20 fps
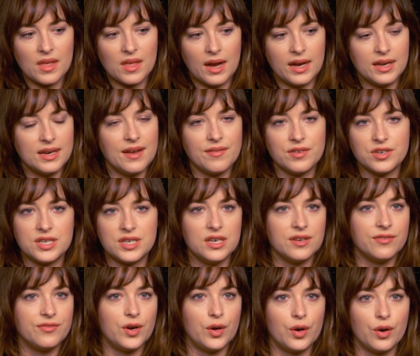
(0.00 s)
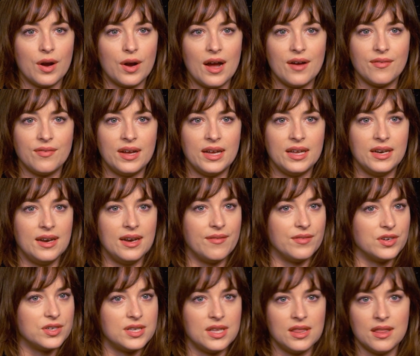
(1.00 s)
had never seen a photograph. I had
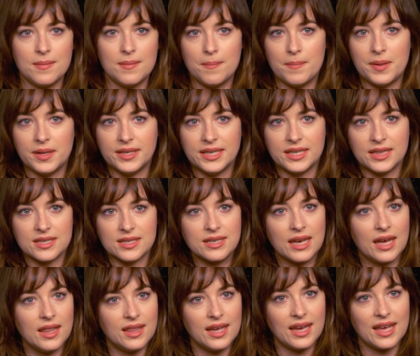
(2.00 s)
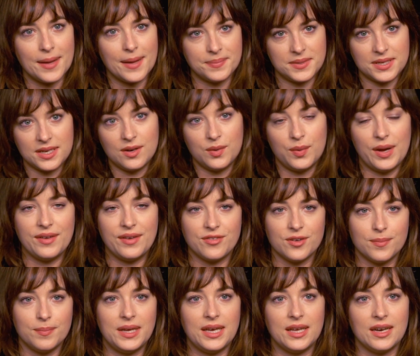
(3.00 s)
never seen them building the set. They kept it away
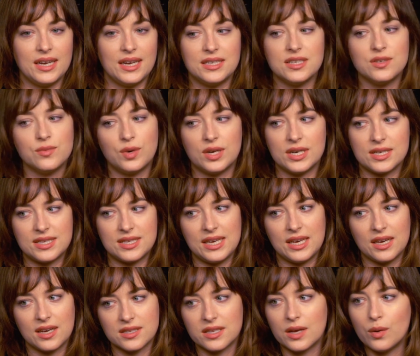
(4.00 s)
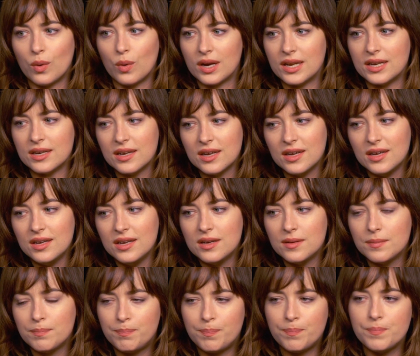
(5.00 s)
from me, and I didn't want to see it because I wanted,
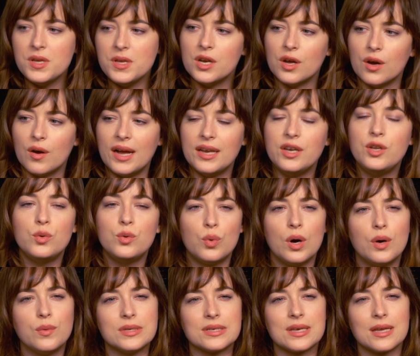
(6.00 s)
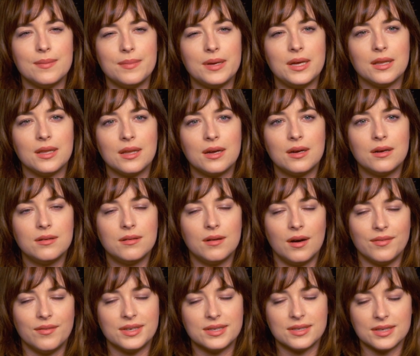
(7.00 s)
you know, I knew what was going to be in there,
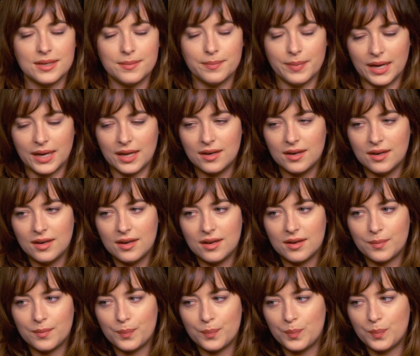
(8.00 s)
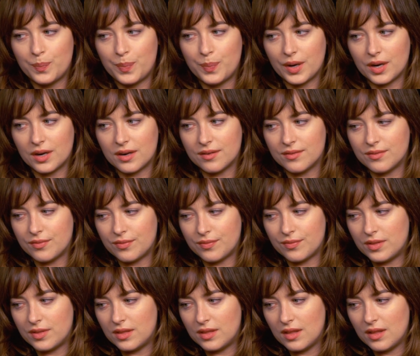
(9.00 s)
obviously, but part of,
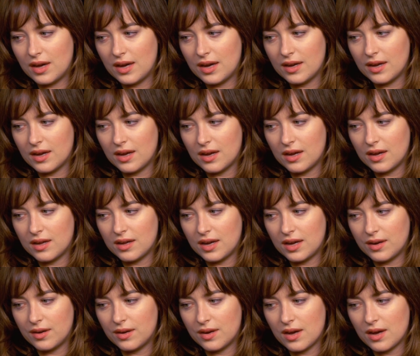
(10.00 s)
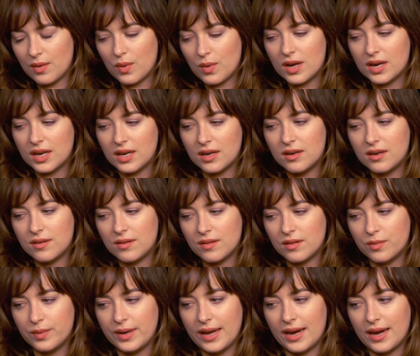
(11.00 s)
I wanted
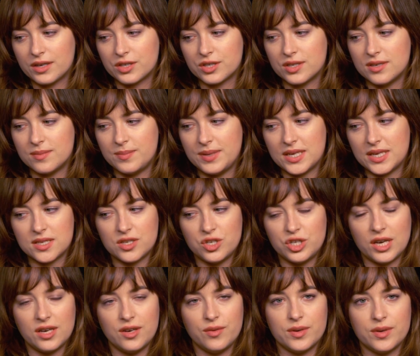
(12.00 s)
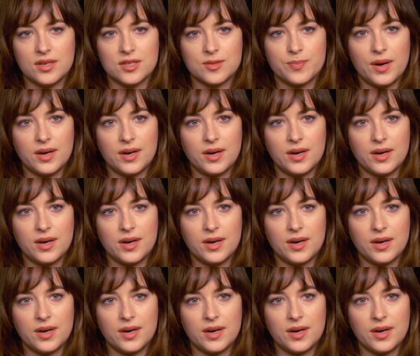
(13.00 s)
the reaction to be as genuine as